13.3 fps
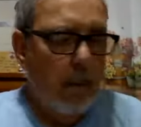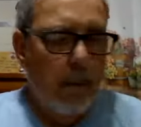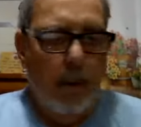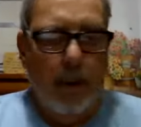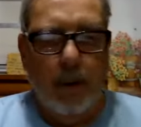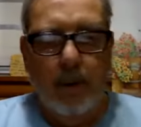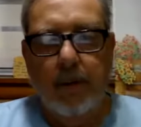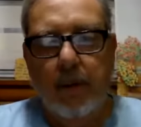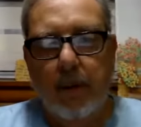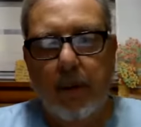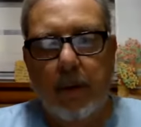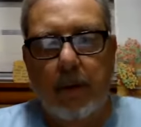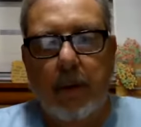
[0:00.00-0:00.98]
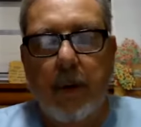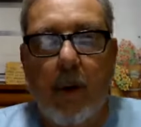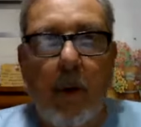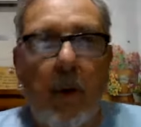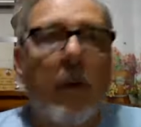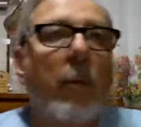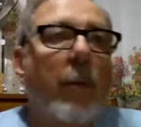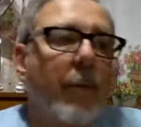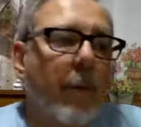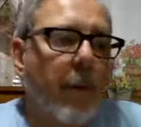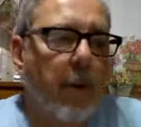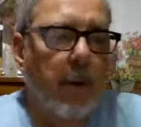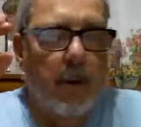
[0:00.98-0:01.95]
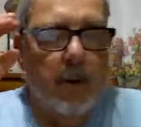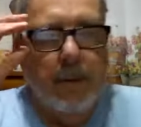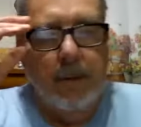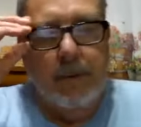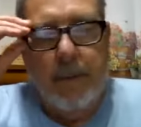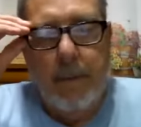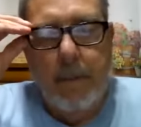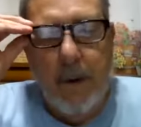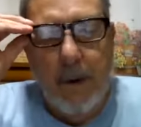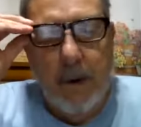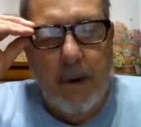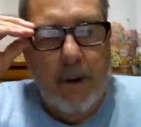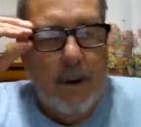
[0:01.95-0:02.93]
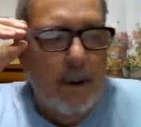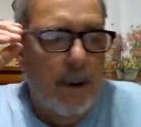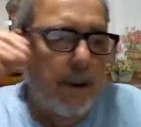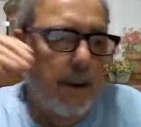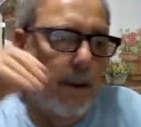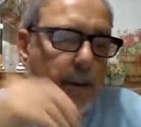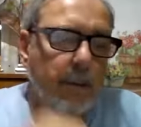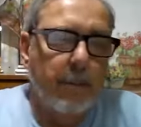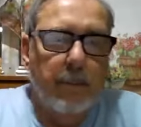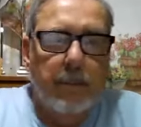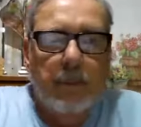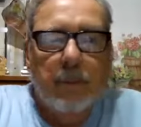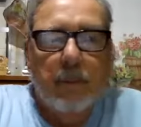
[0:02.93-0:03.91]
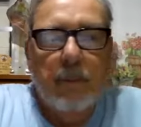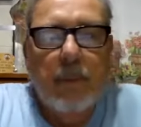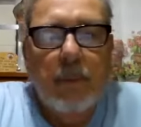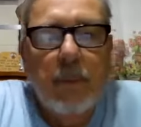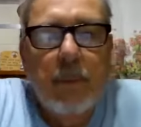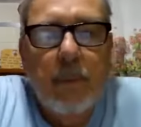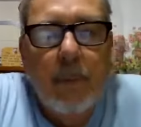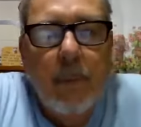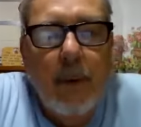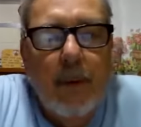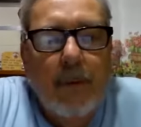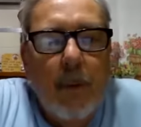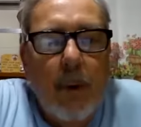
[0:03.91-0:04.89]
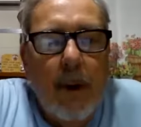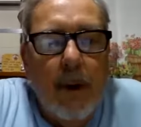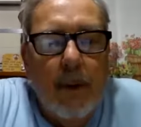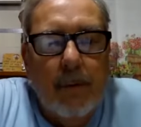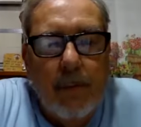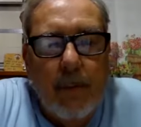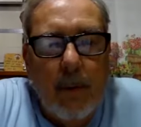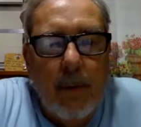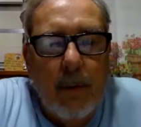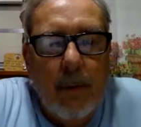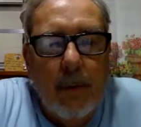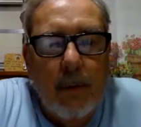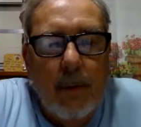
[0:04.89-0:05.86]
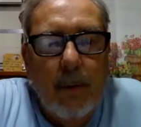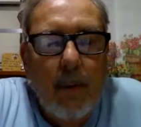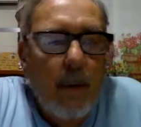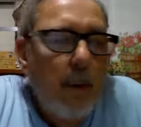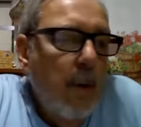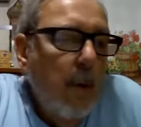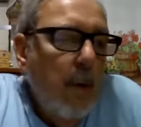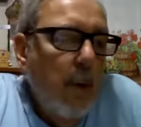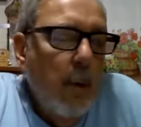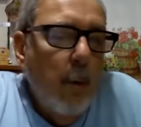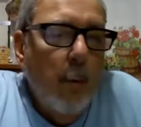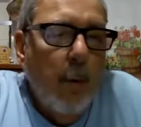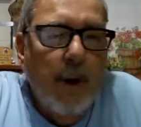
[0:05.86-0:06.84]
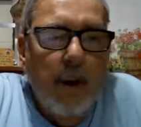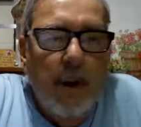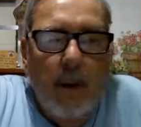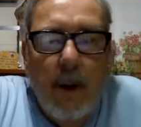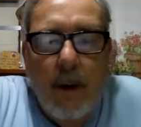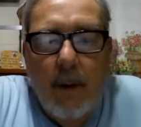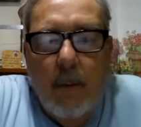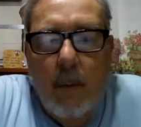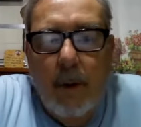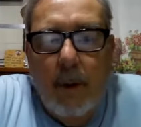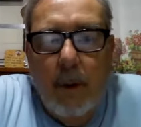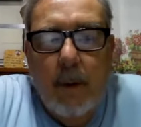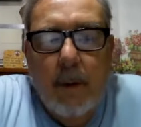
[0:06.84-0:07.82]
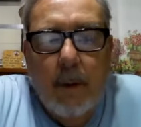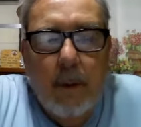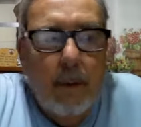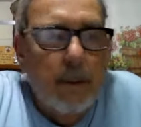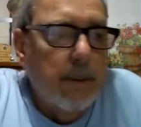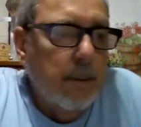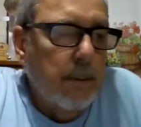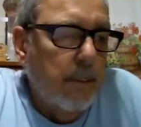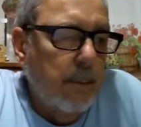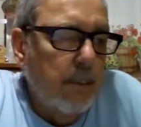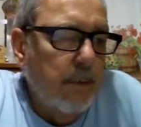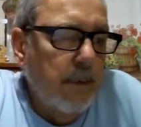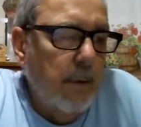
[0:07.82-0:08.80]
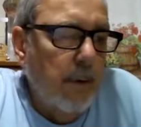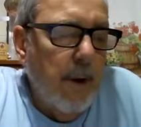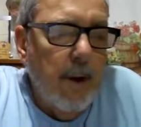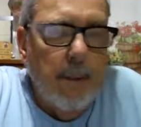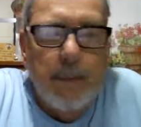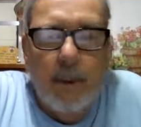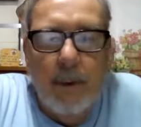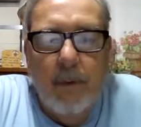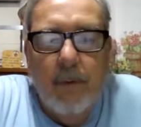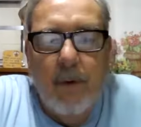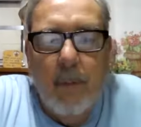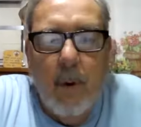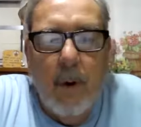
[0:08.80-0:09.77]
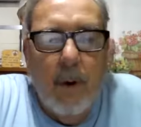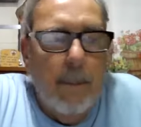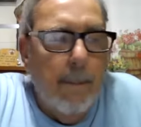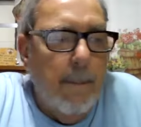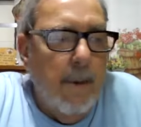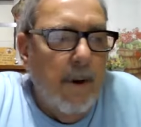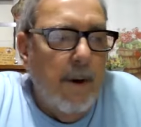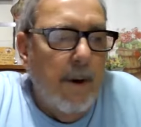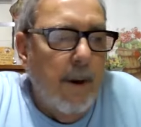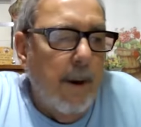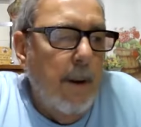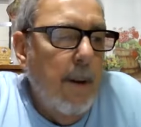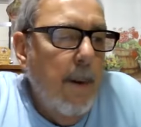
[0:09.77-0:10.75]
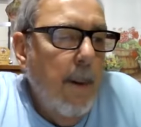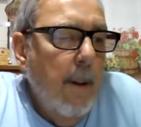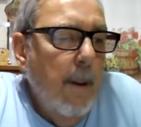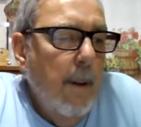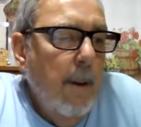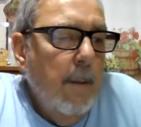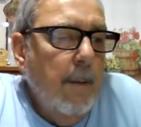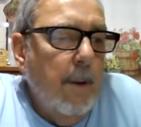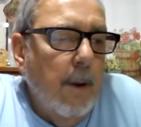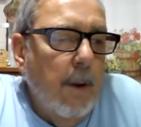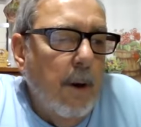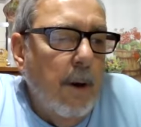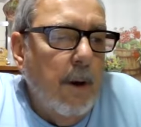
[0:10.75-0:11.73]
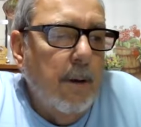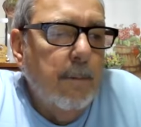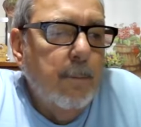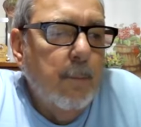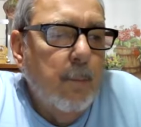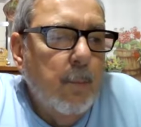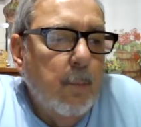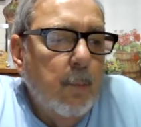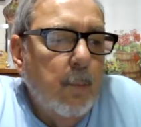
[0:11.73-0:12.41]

Well, greetings, Lee Harder with you here on this Monday. Forecast for a rainy kind of week. Certainly happening some on a Monday. The